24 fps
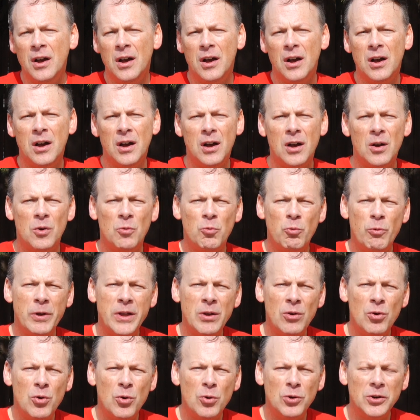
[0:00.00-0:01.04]

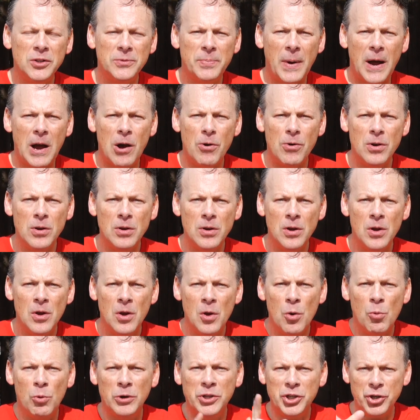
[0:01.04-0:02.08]
wheel horsepower.
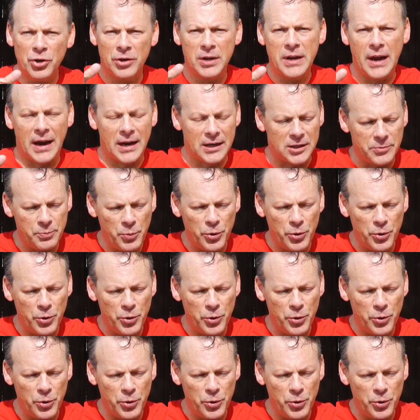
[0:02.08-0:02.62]
What's your guess?